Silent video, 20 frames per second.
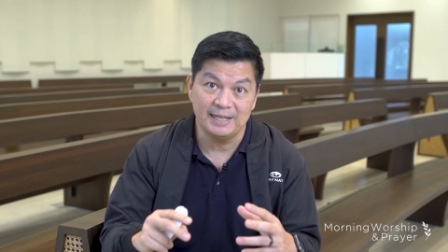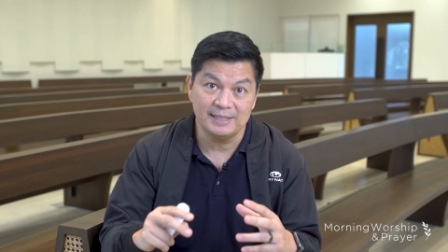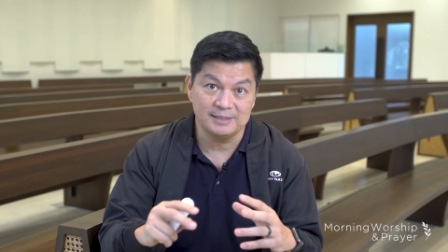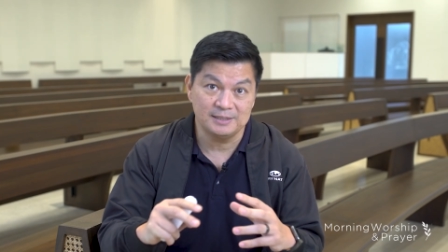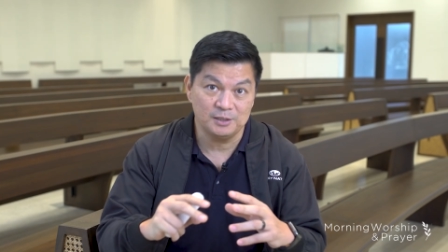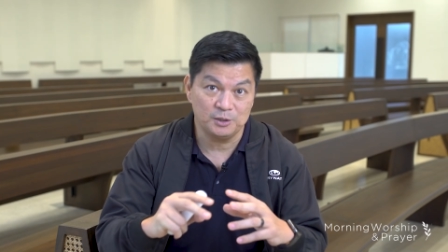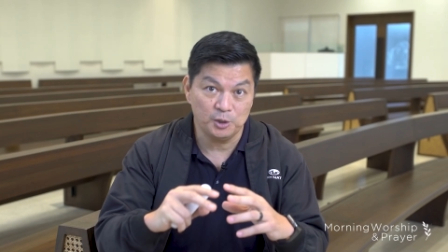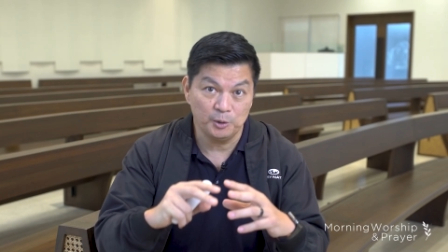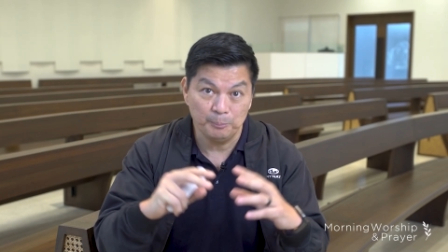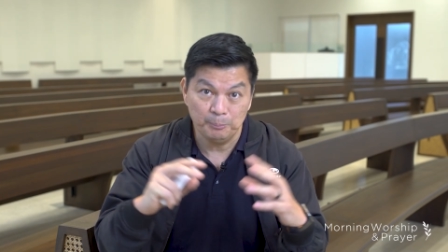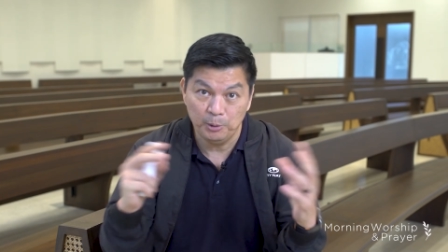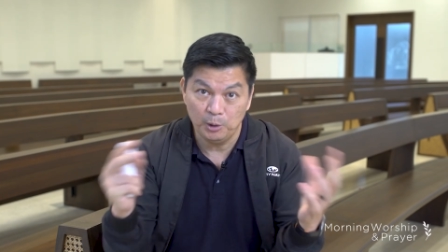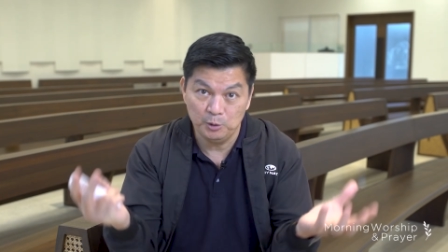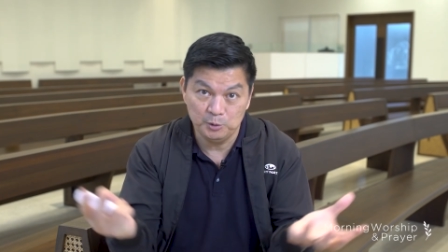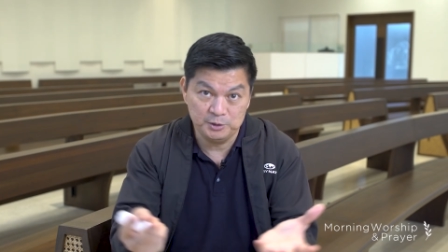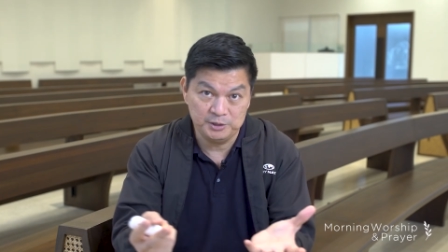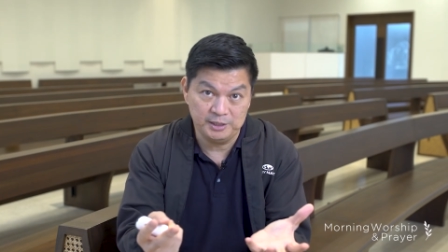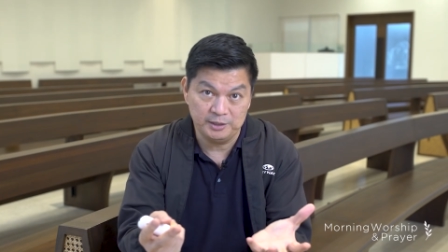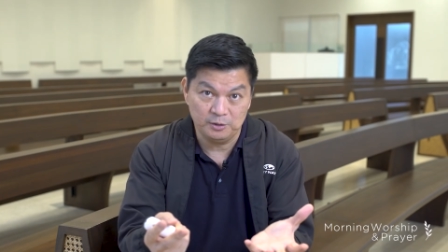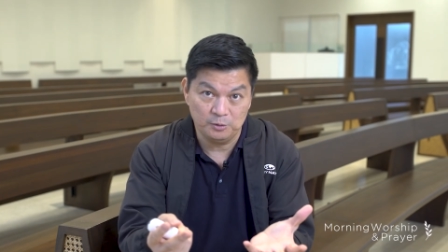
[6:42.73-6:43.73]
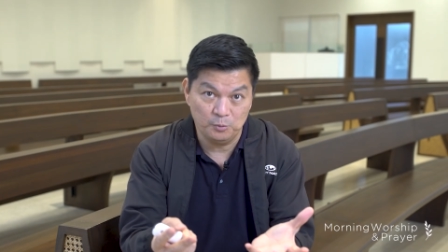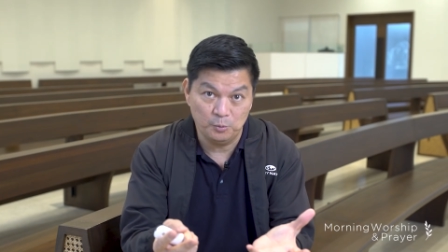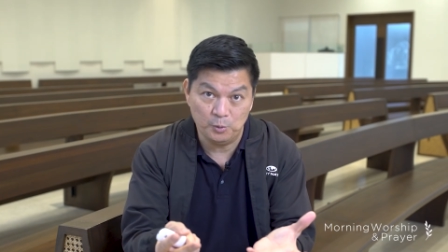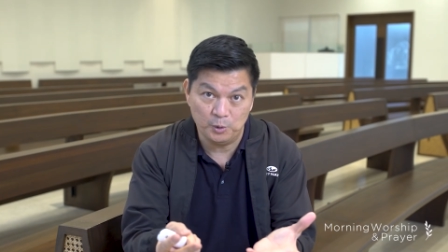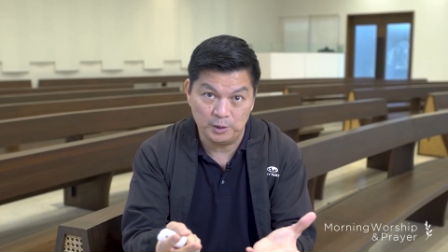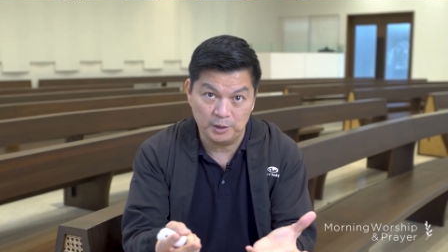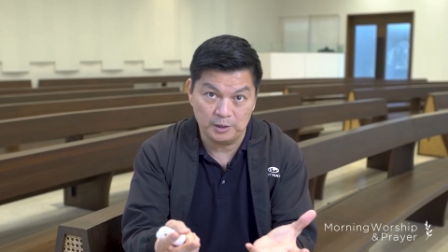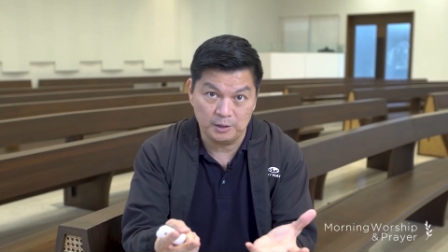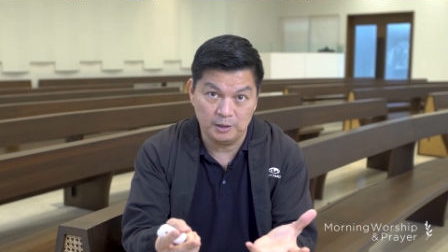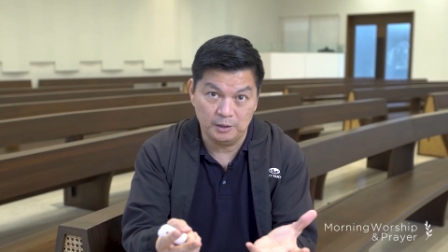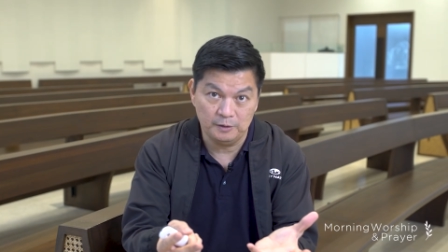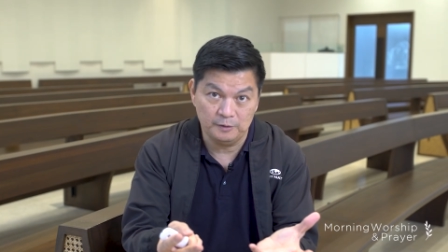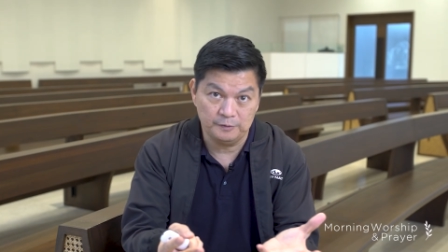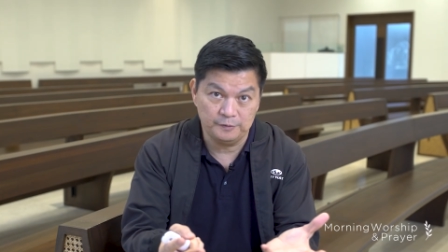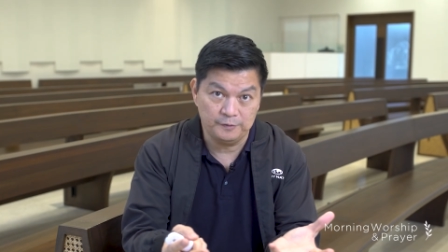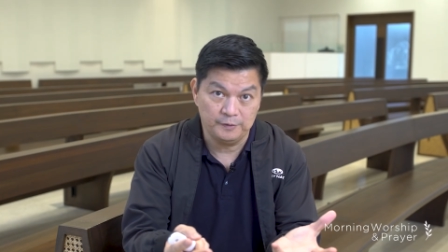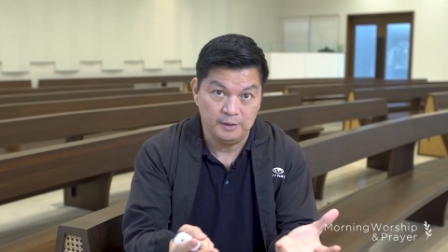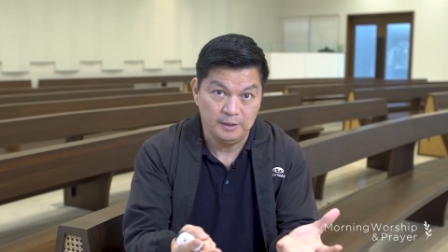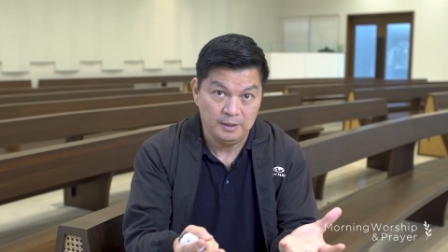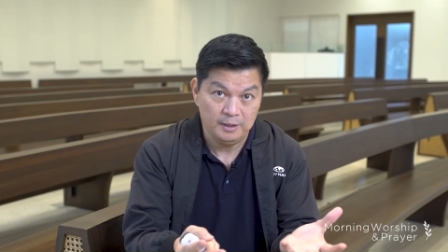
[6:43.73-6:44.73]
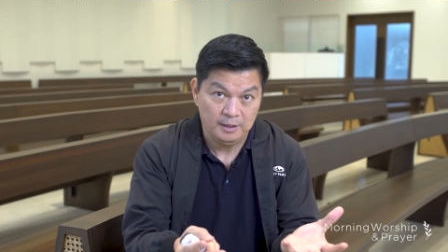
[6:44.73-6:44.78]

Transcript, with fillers: as the composite work of,